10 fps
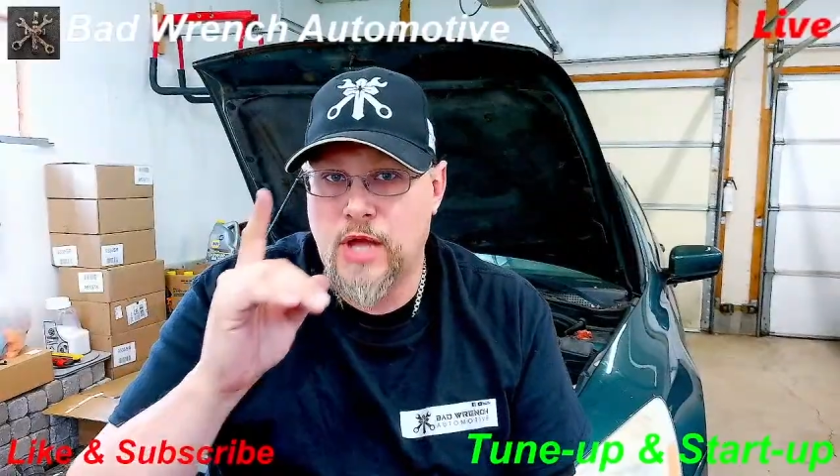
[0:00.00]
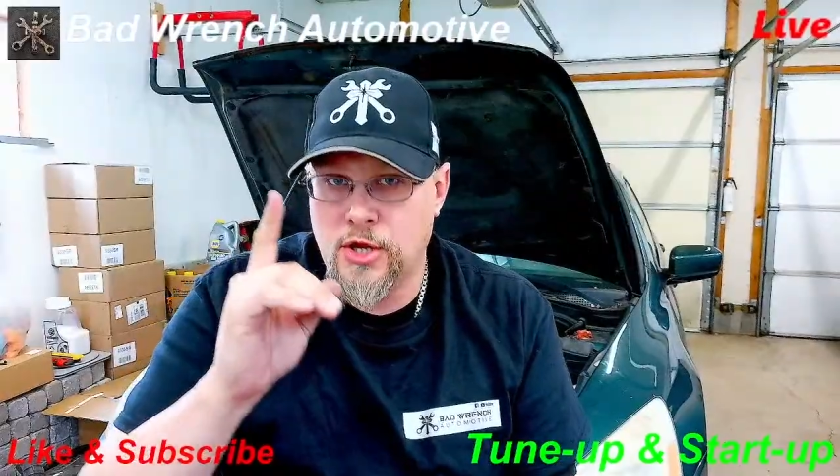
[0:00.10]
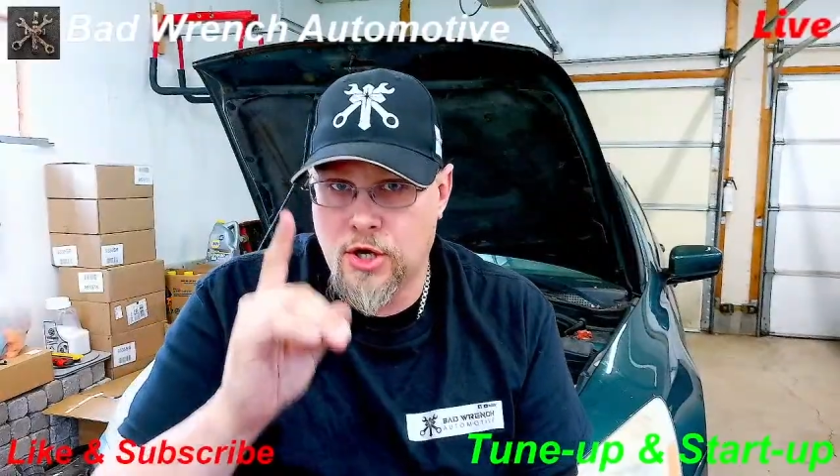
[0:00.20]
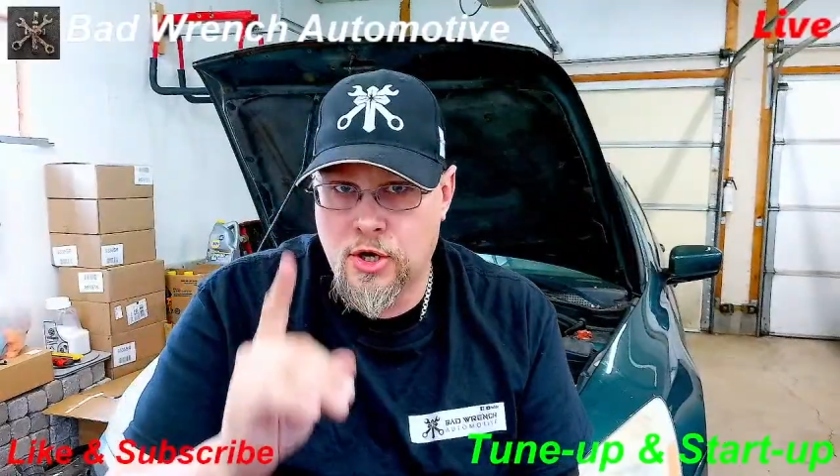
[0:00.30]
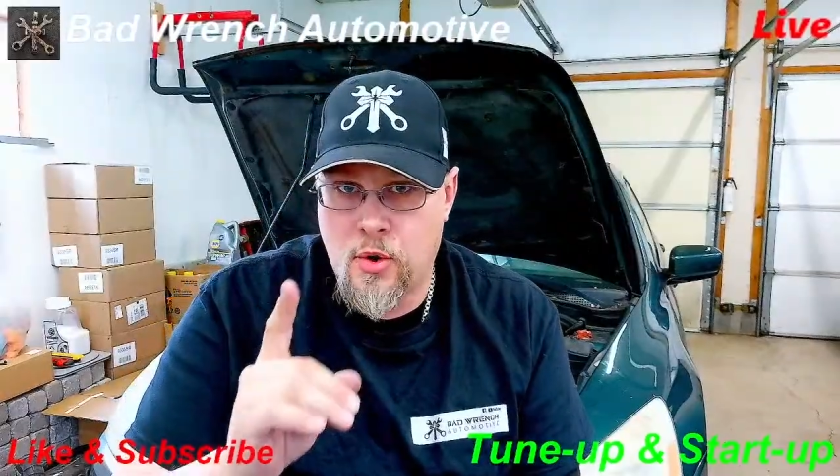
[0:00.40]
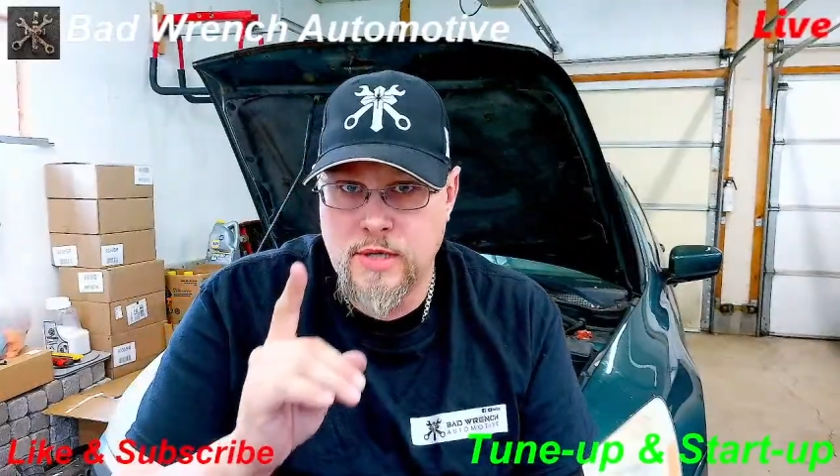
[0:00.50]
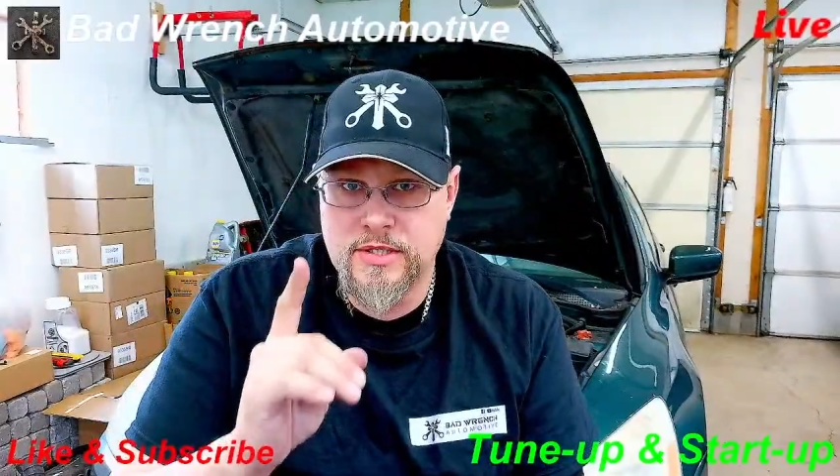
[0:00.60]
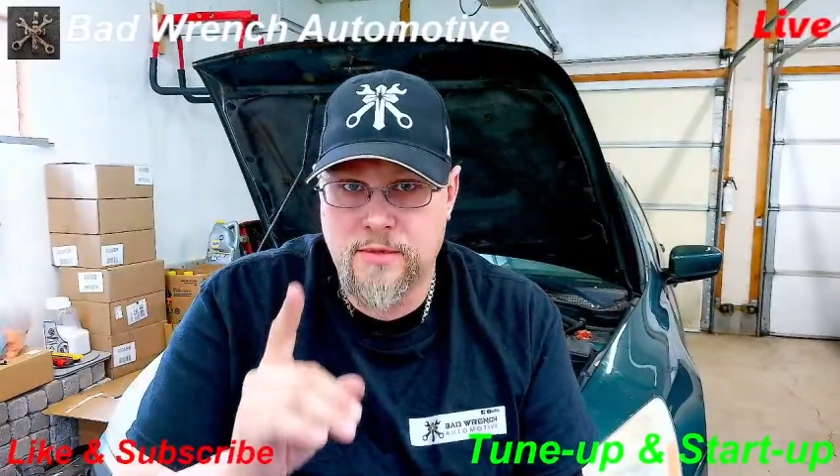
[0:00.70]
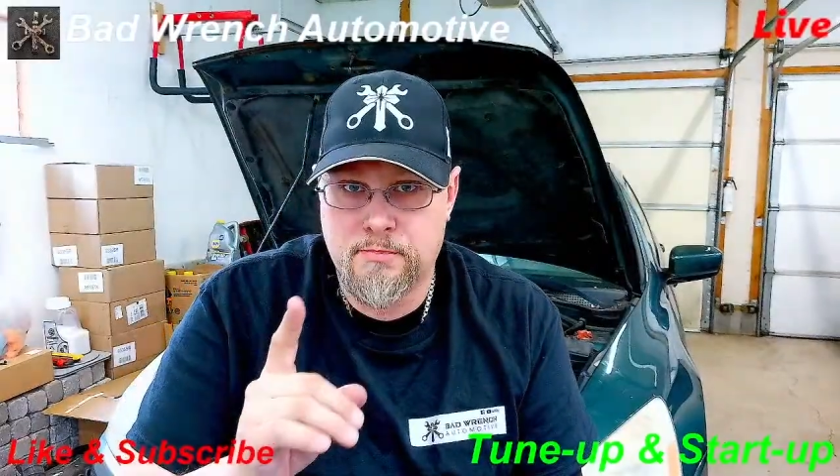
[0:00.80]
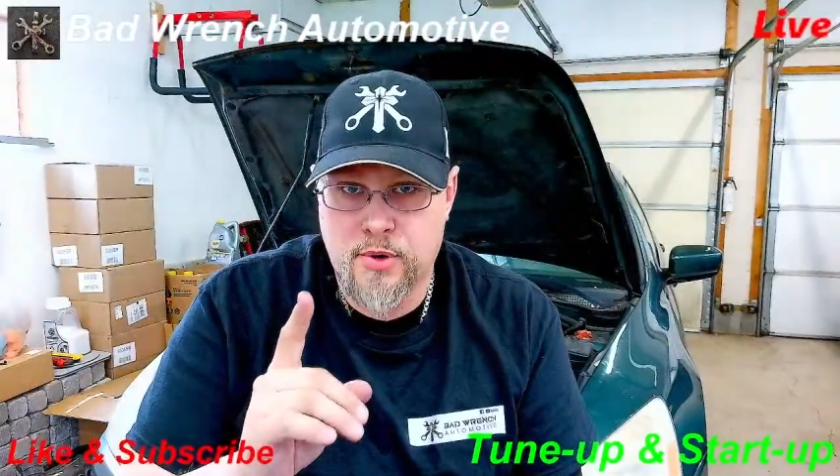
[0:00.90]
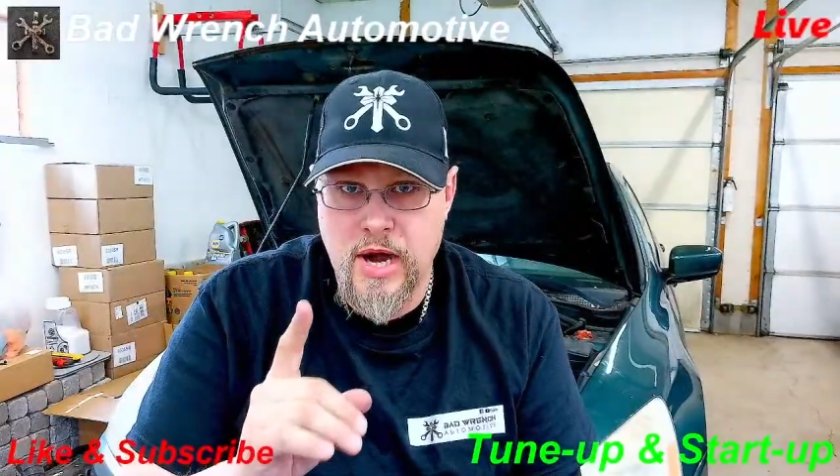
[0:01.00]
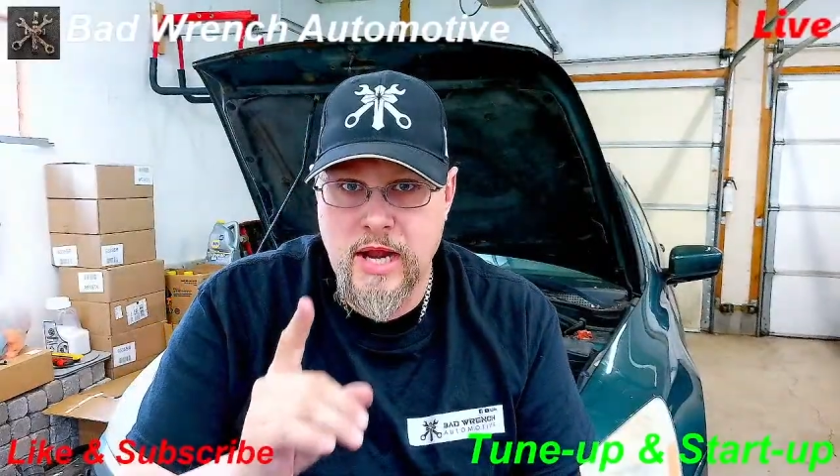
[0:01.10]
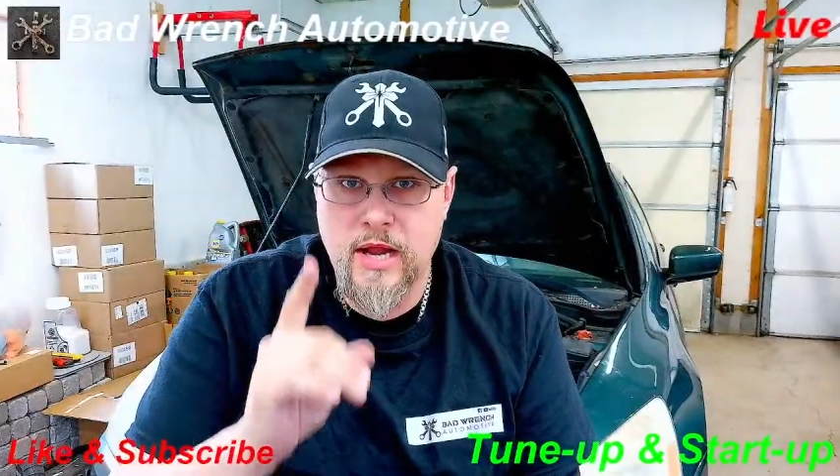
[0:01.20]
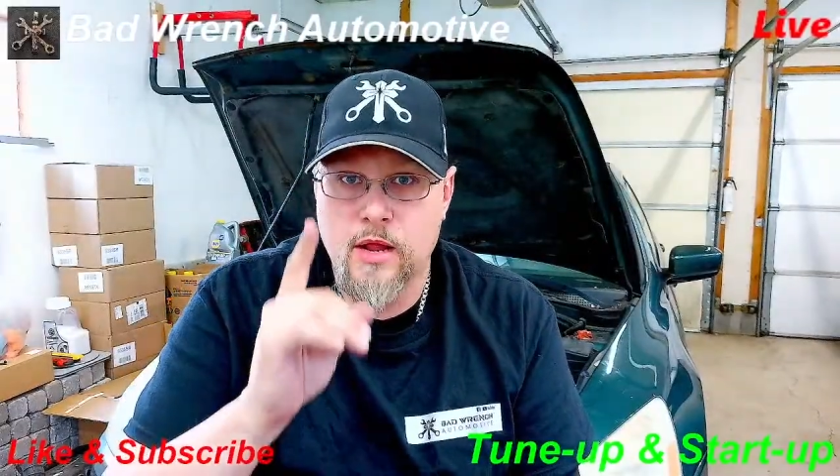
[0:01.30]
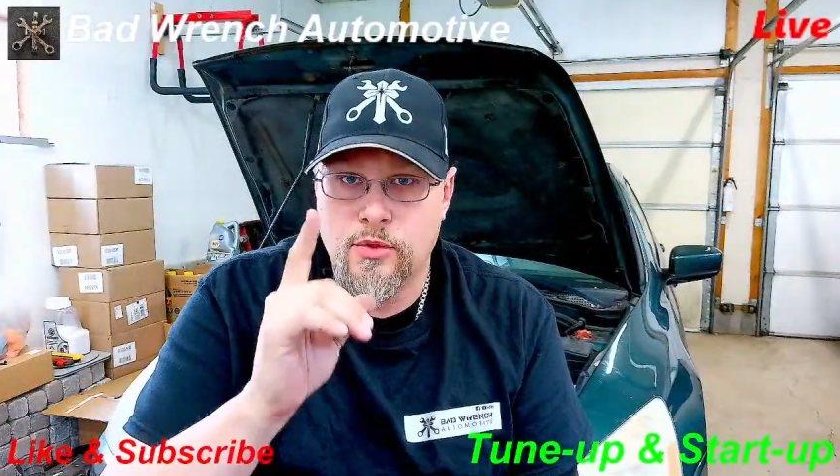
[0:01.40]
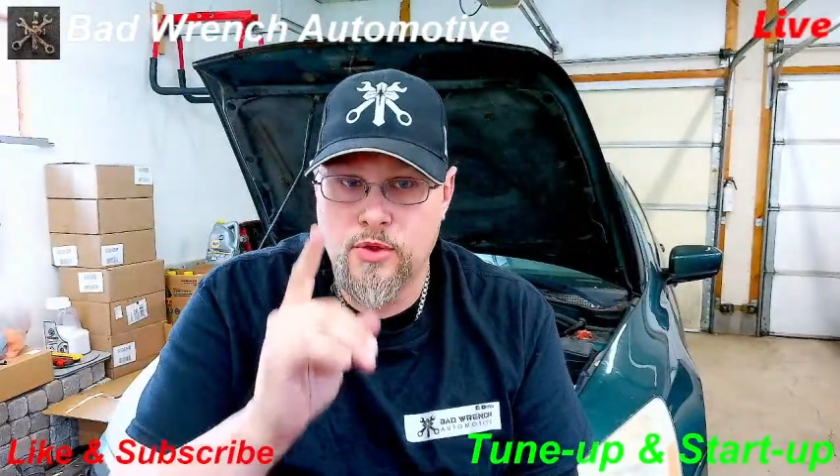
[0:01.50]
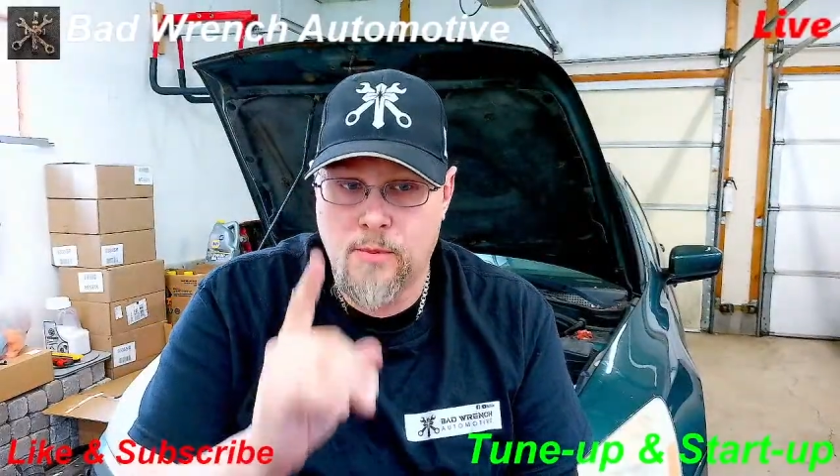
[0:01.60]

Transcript: that you're going to break